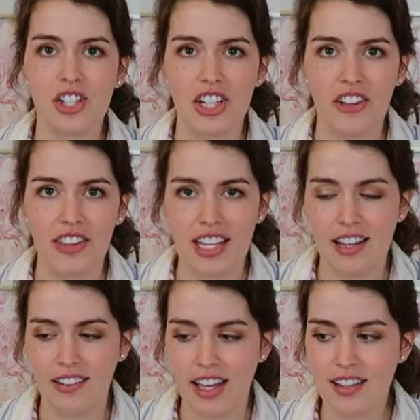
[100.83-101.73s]
Turning on the
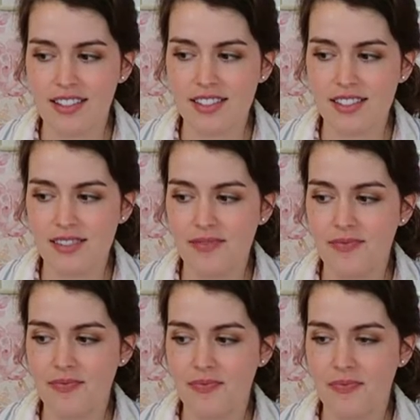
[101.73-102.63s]
LX,
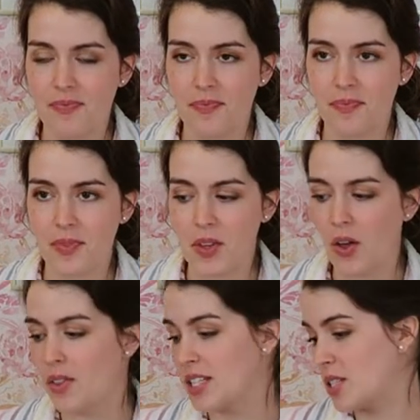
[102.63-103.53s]

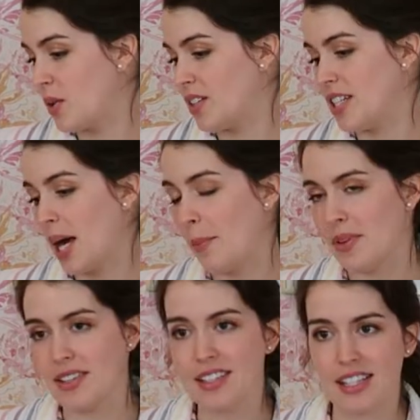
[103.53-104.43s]
all that's going to
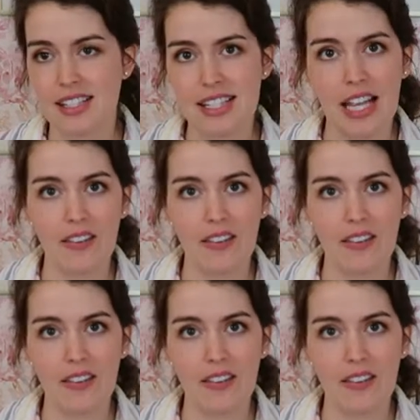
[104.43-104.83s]
happen is